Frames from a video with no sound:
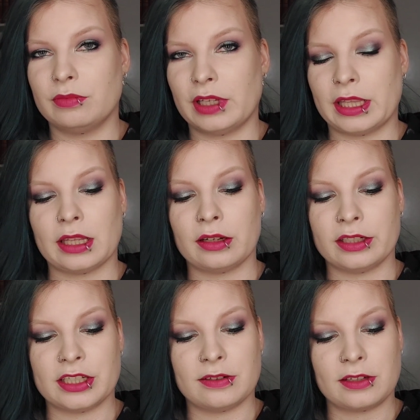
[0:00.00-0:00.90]
And then I
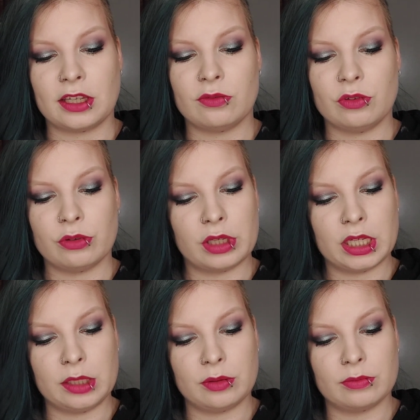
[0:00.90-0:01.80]
didn't give you
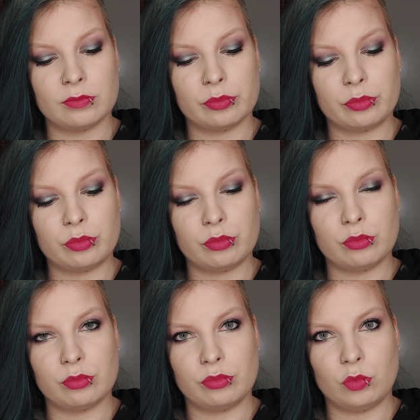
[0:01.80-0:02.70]
any
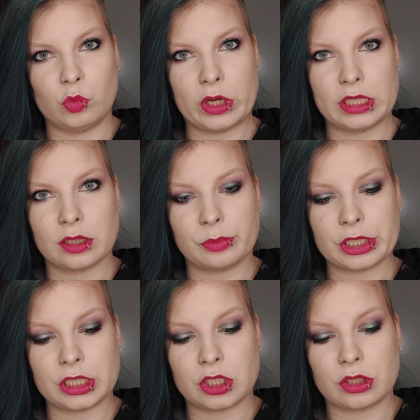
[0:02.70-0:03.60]
weight
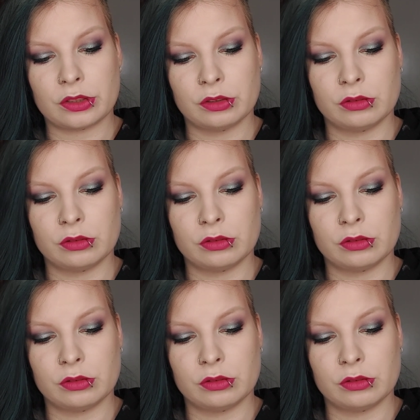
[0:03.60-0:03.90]
updates.